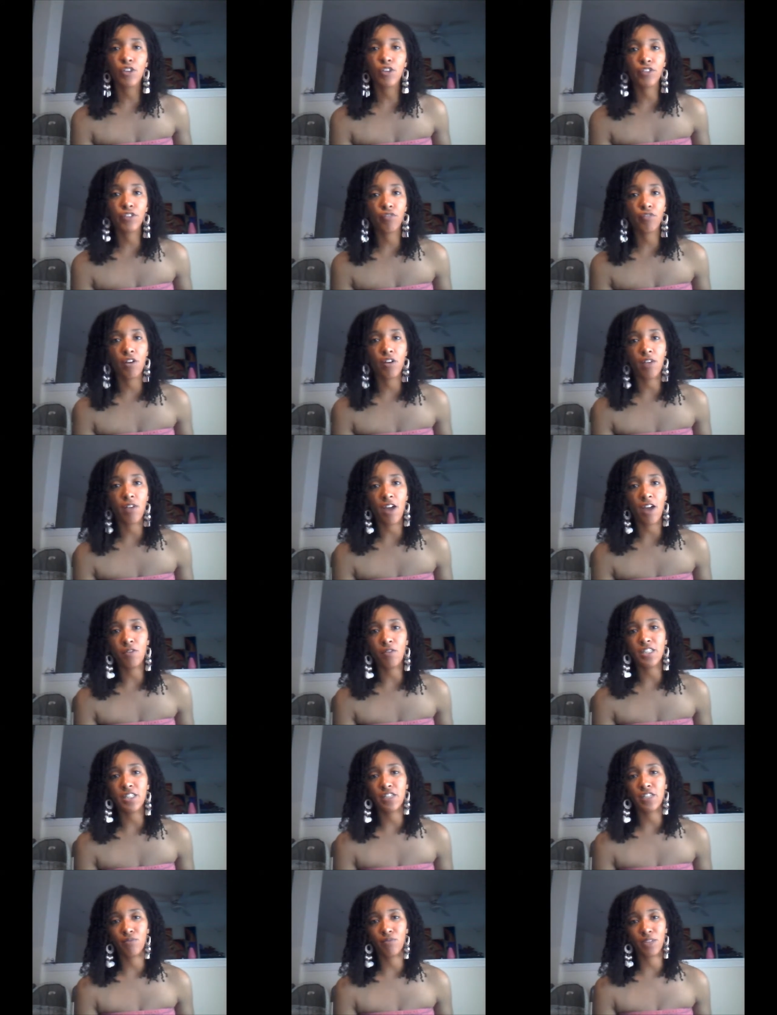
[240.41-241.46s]
throat, I
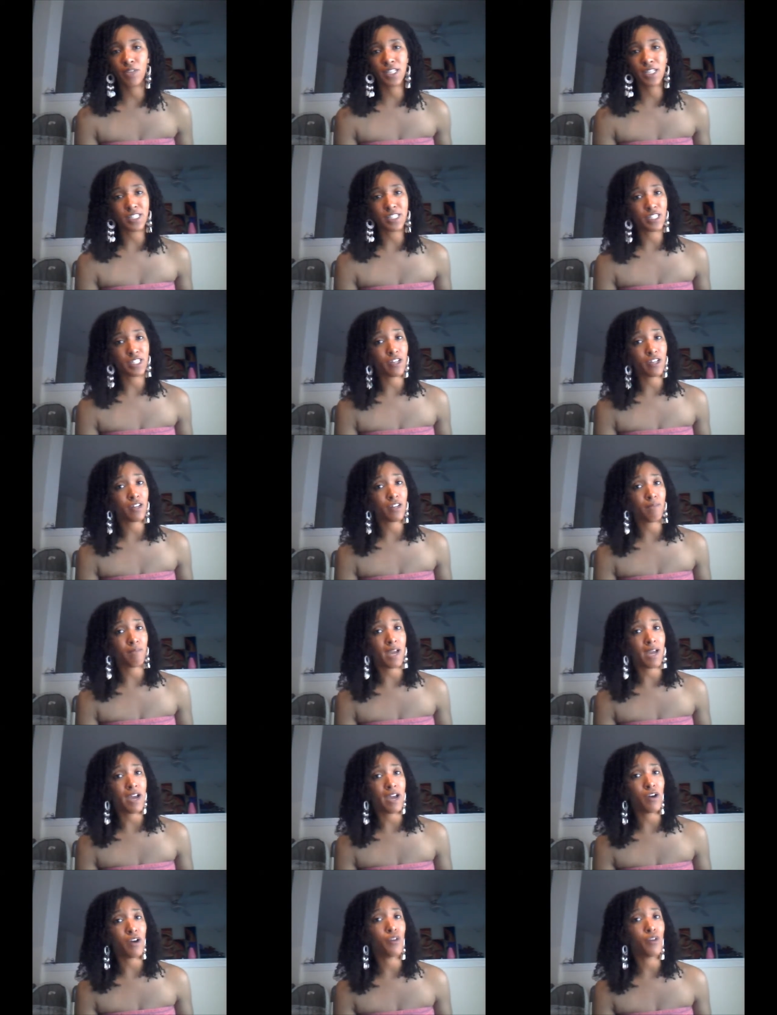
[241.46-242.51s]
wasn't really concerned
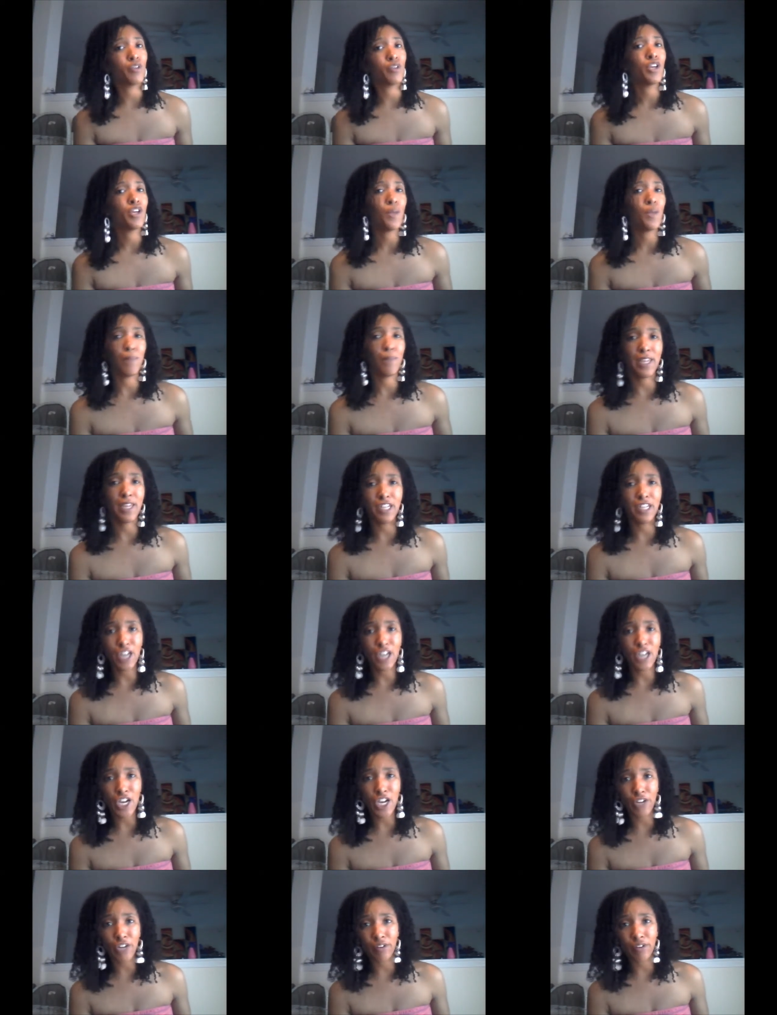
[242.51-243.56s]
about being
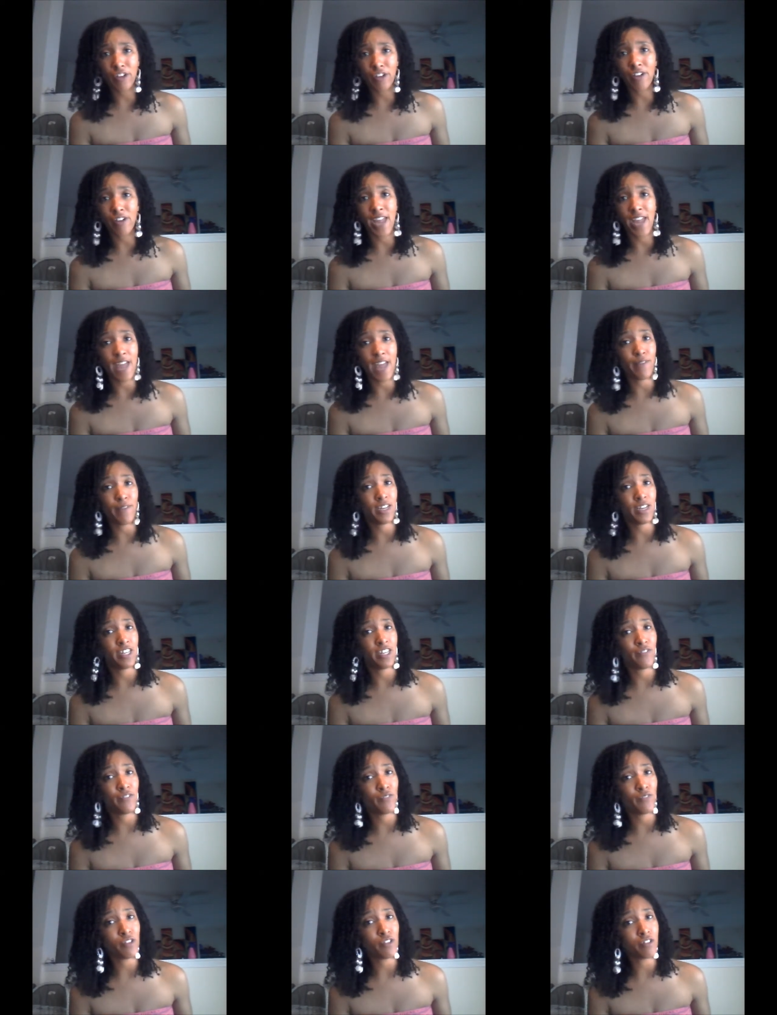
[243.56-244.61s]
hungry or having any
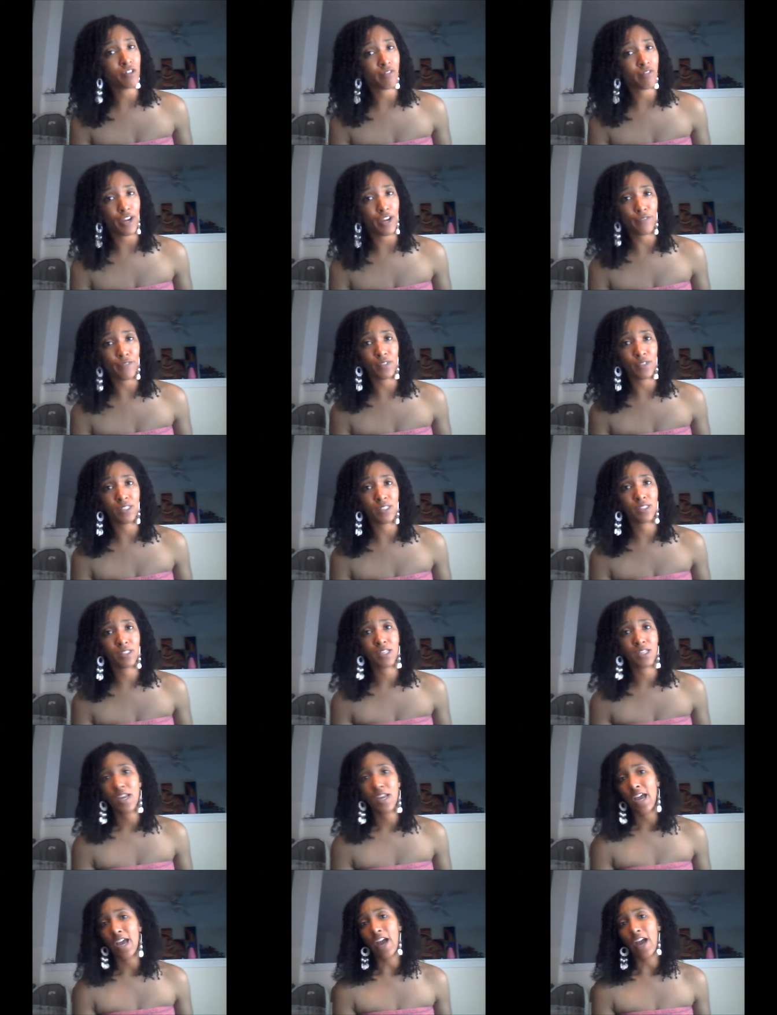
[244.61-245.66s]
food cravings.
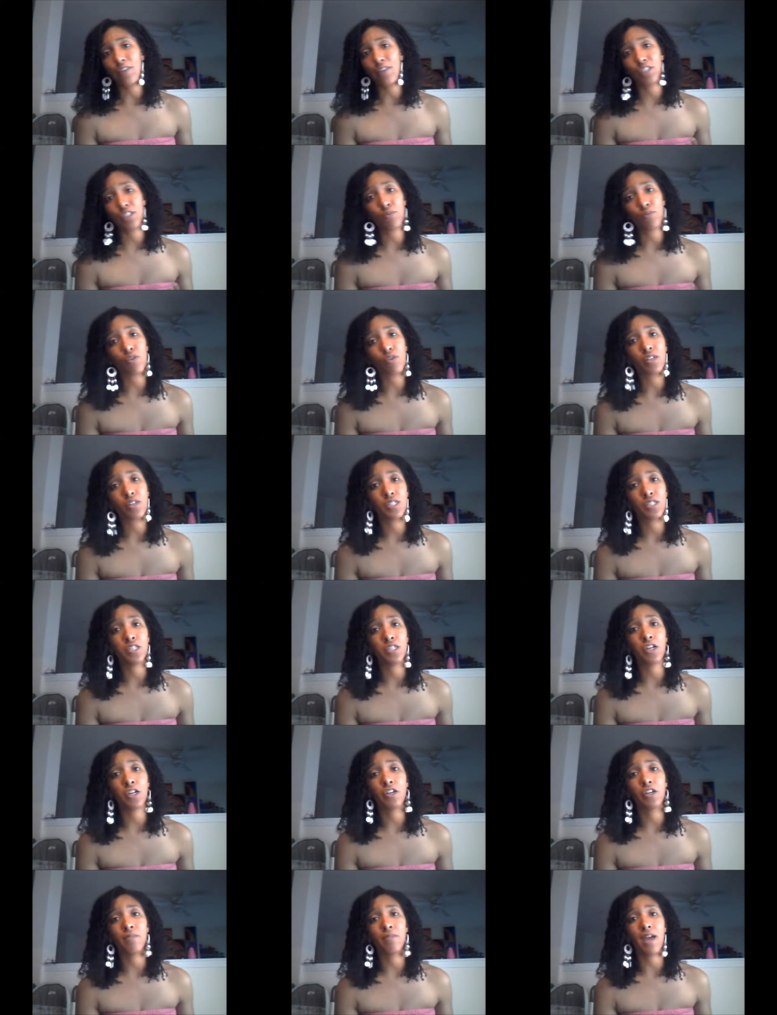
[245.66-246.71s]
I was just more
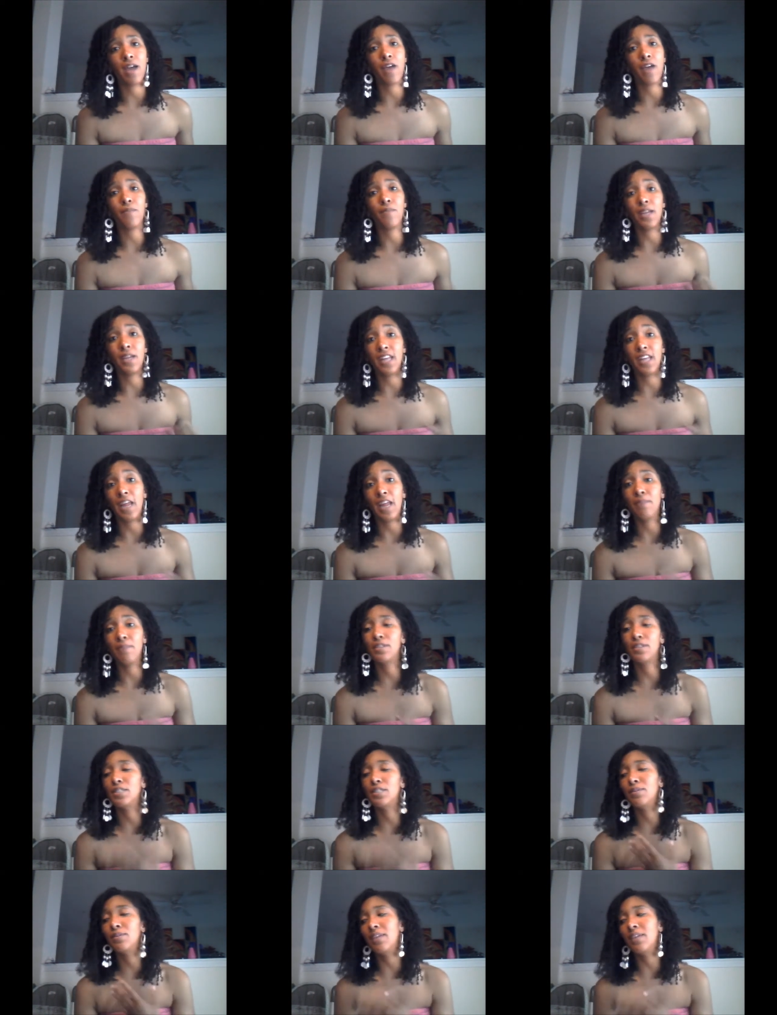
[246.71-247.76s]
concerned about being able
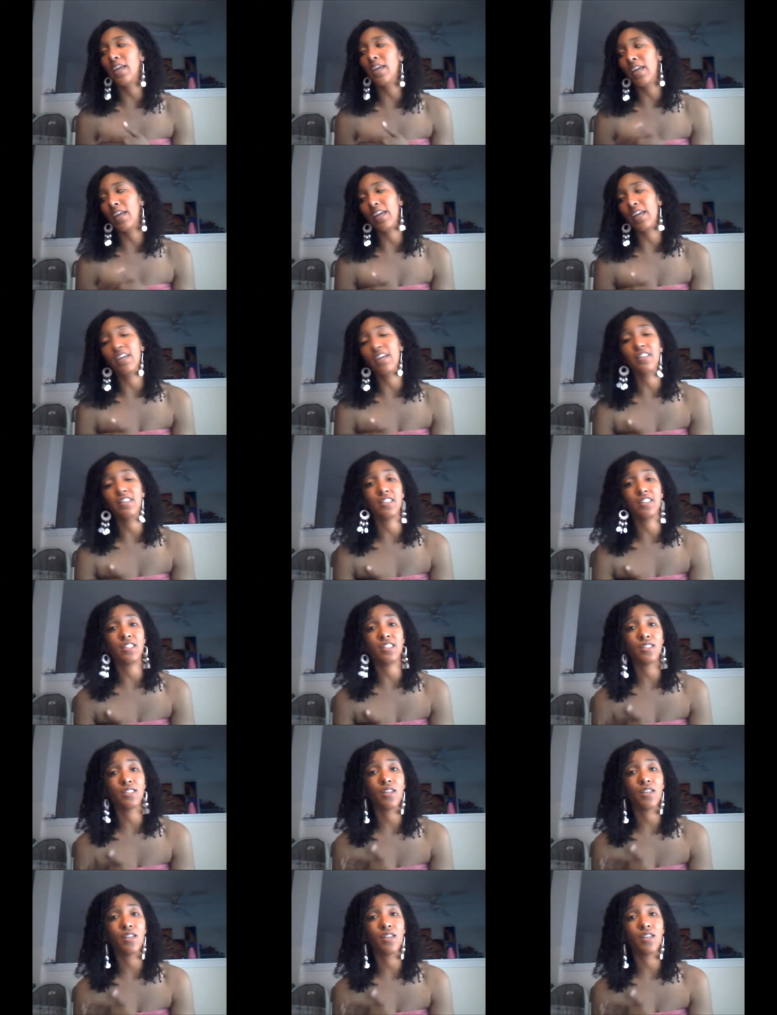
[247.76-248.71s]
to get in this